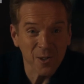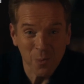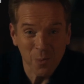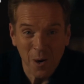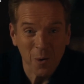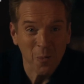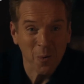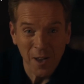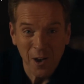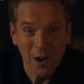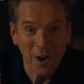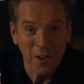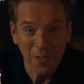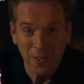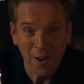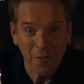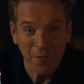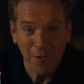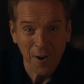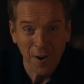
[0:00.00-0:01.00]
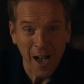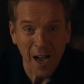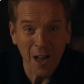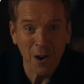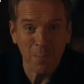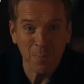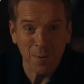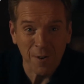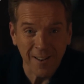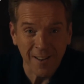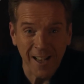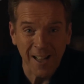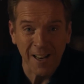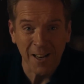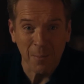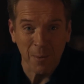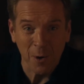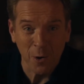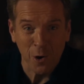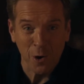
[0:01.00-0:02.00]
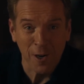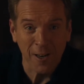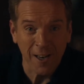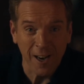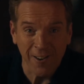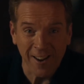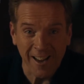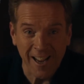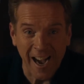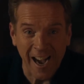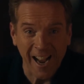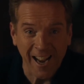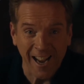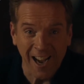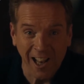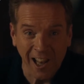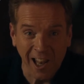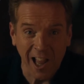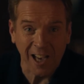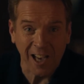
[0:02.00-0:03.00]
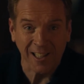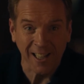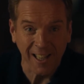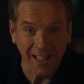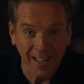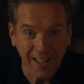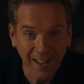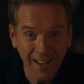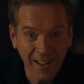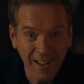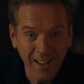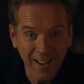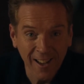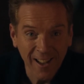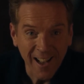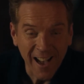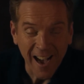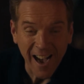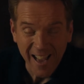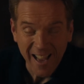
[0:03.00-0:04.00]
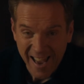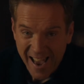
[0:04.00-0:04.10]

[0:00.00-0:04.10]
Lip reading: is where we are different. I don't pretend I'm an ordinary guy who got lucky. I